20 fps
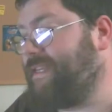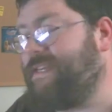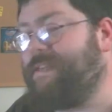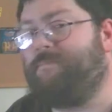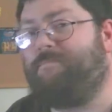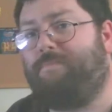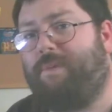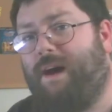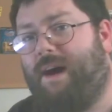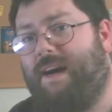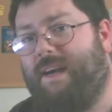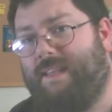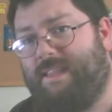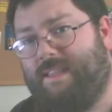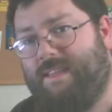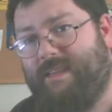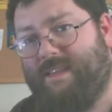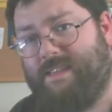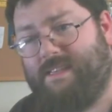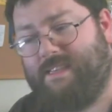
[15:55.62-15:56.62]
buy this
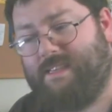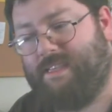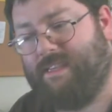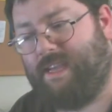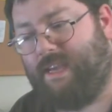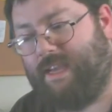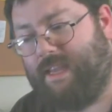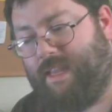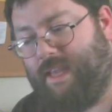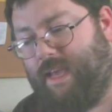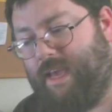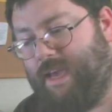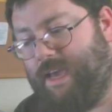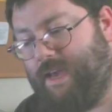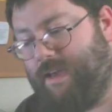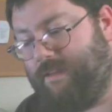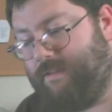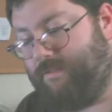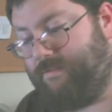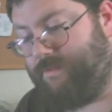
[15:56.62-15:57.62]
secondhand
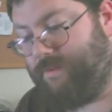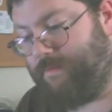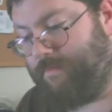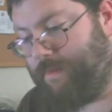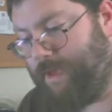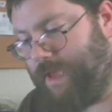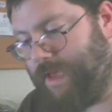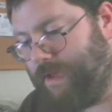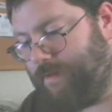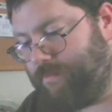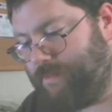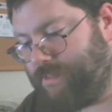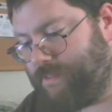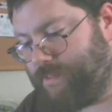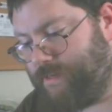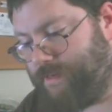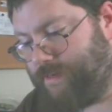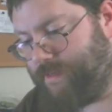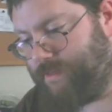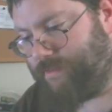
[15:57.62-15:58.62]
from
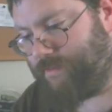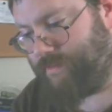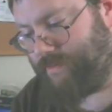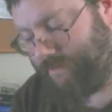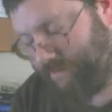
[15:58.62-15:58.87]
Amazon too.